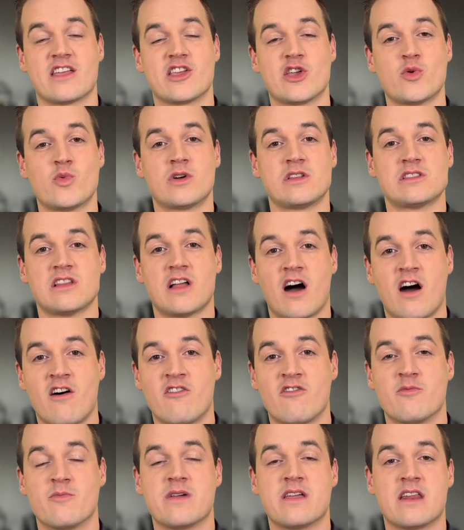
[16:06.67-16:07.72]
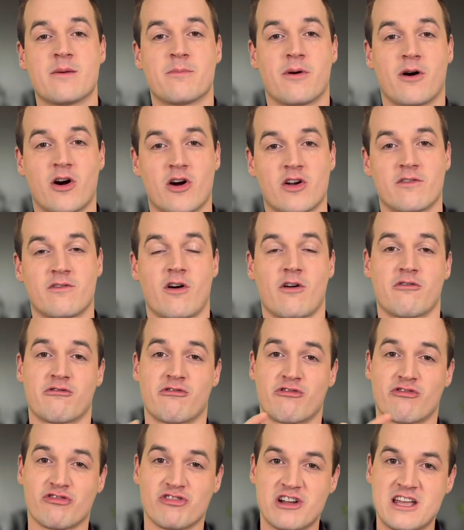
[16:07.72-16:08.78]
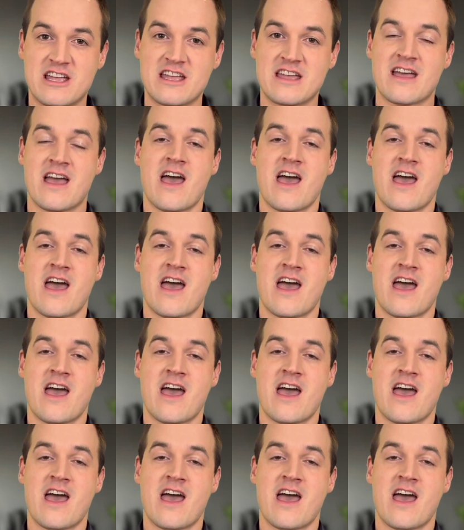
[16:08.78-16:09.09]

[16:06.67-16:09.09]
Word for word: you would love being a part of our free